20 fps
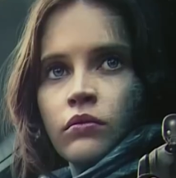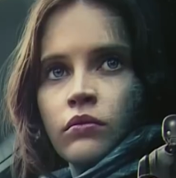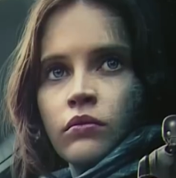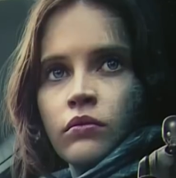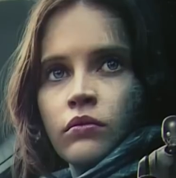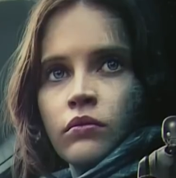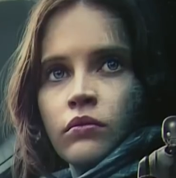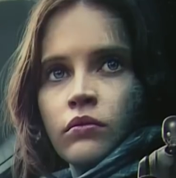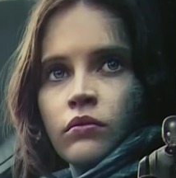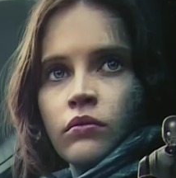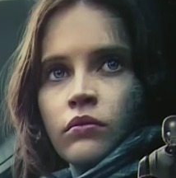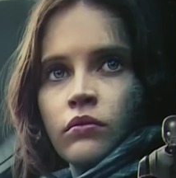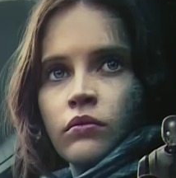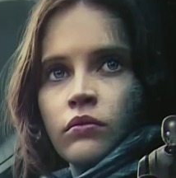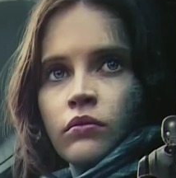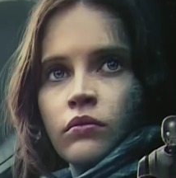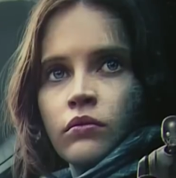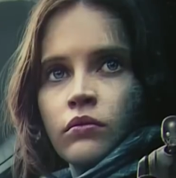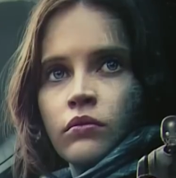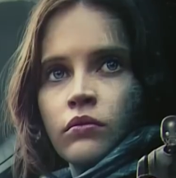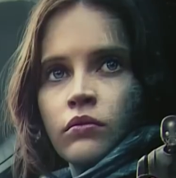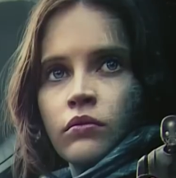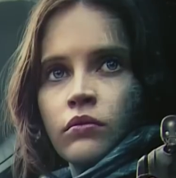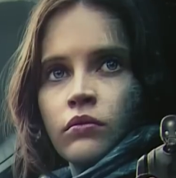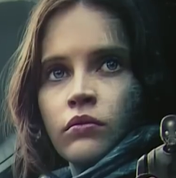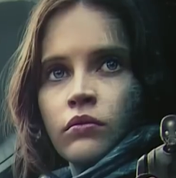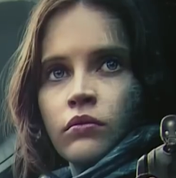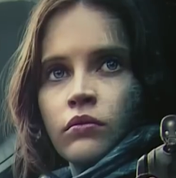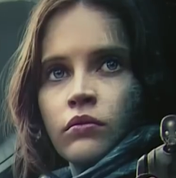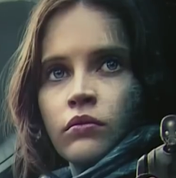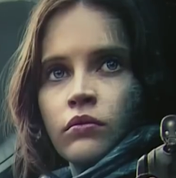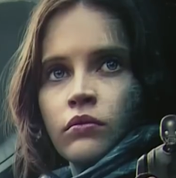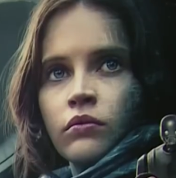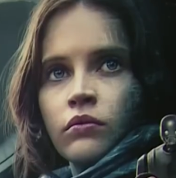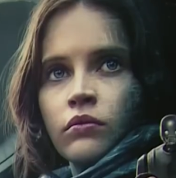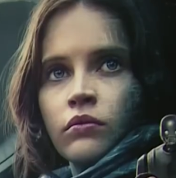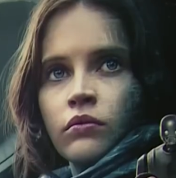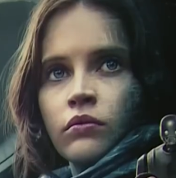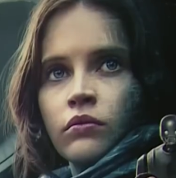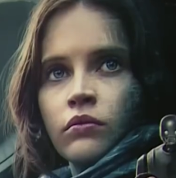
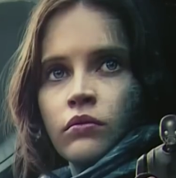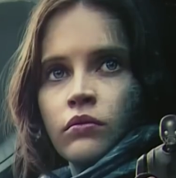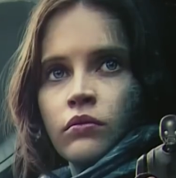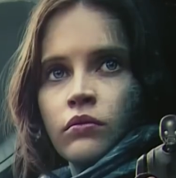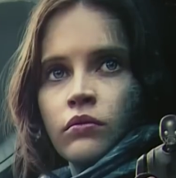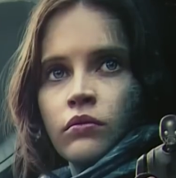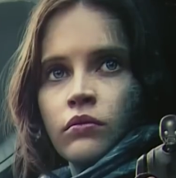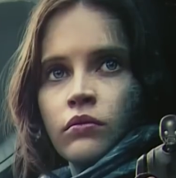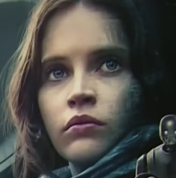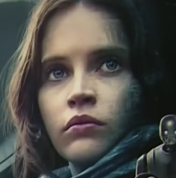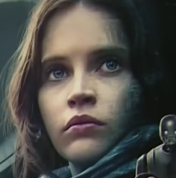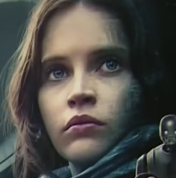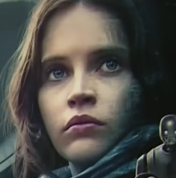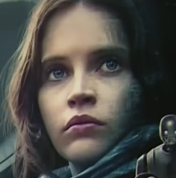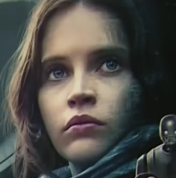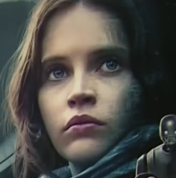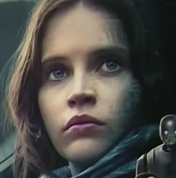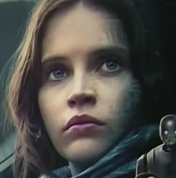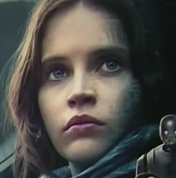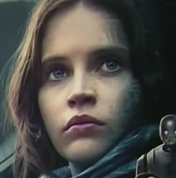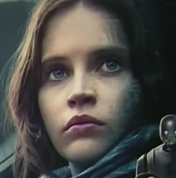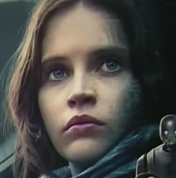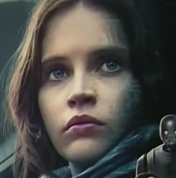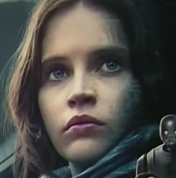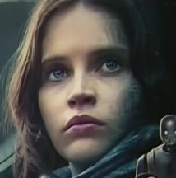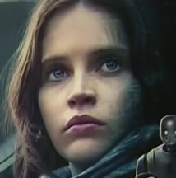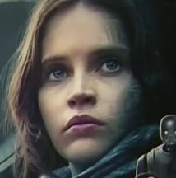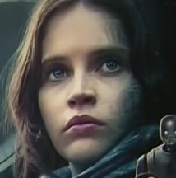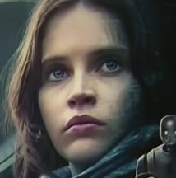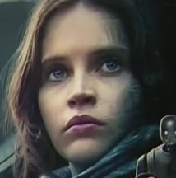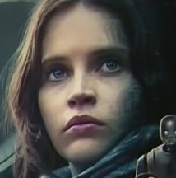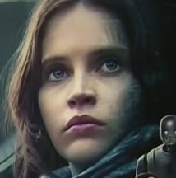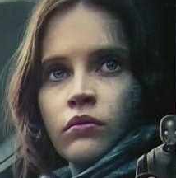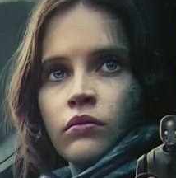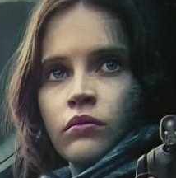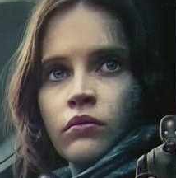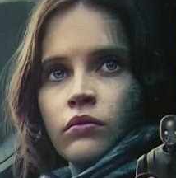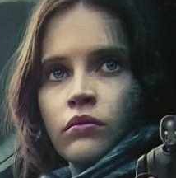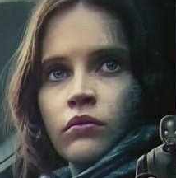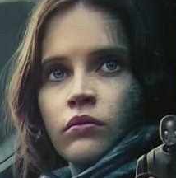
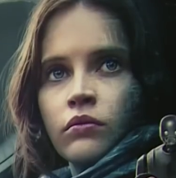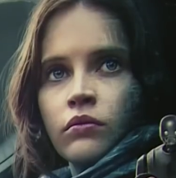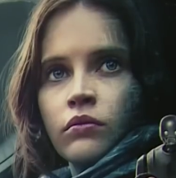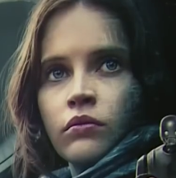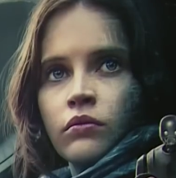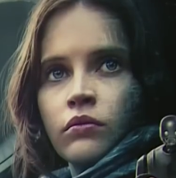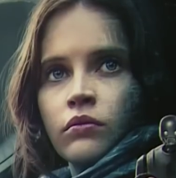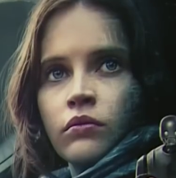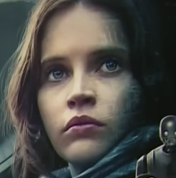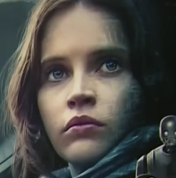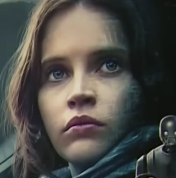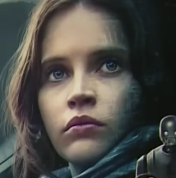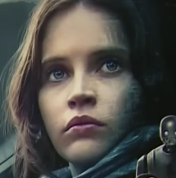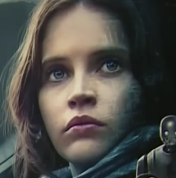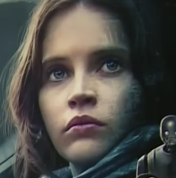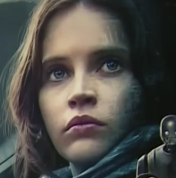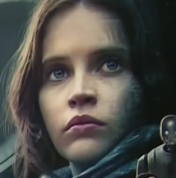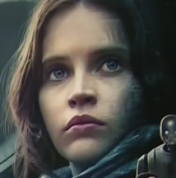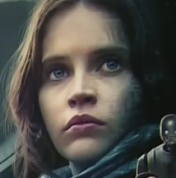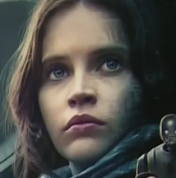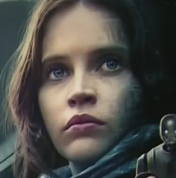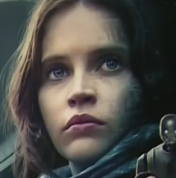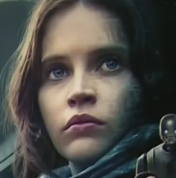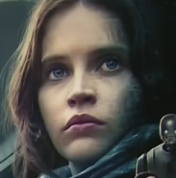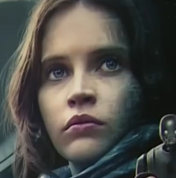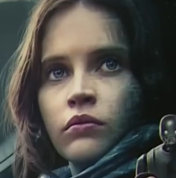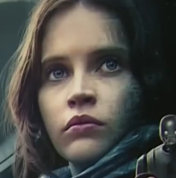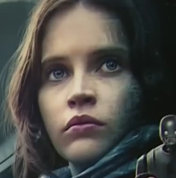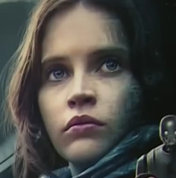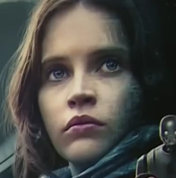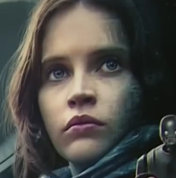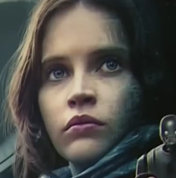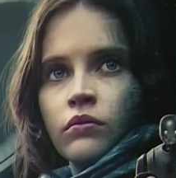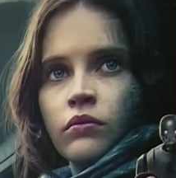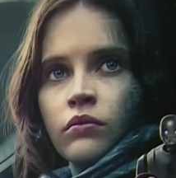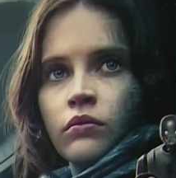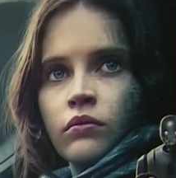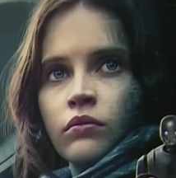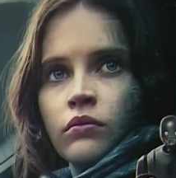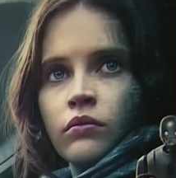
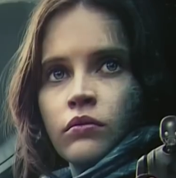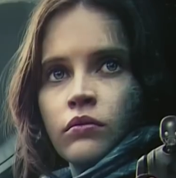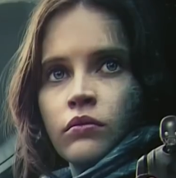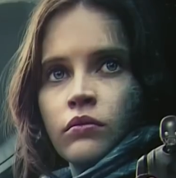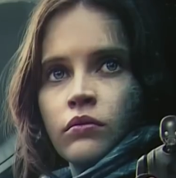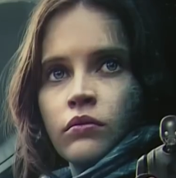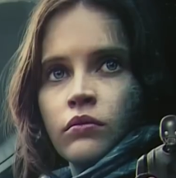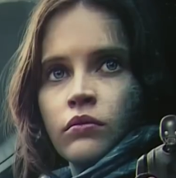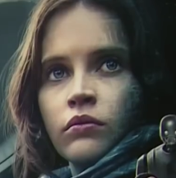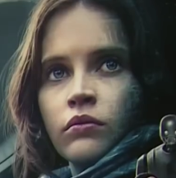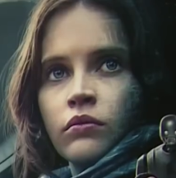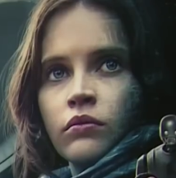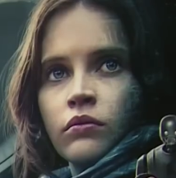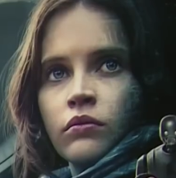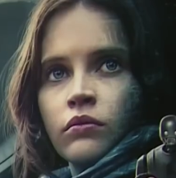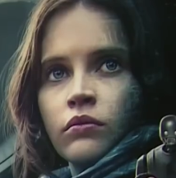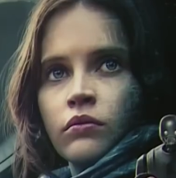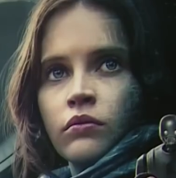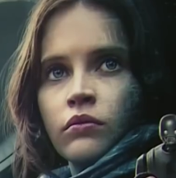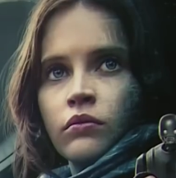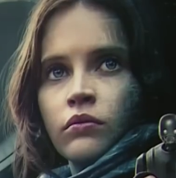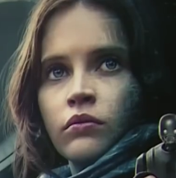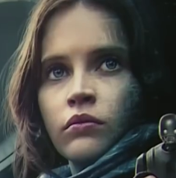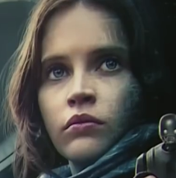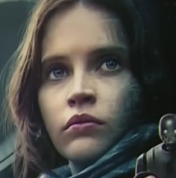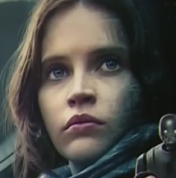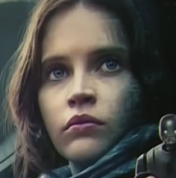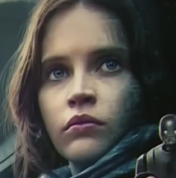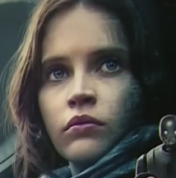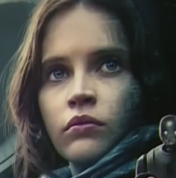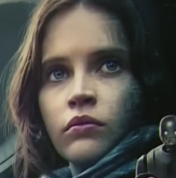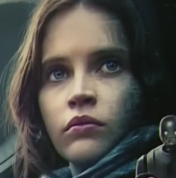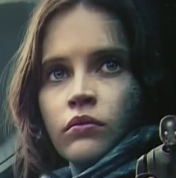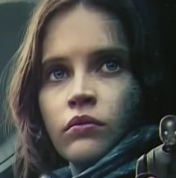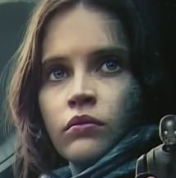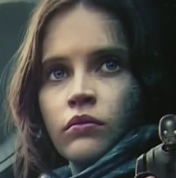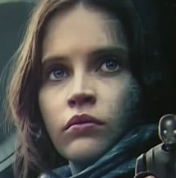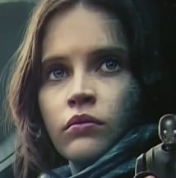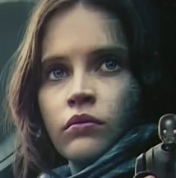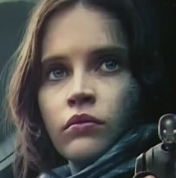[no speech]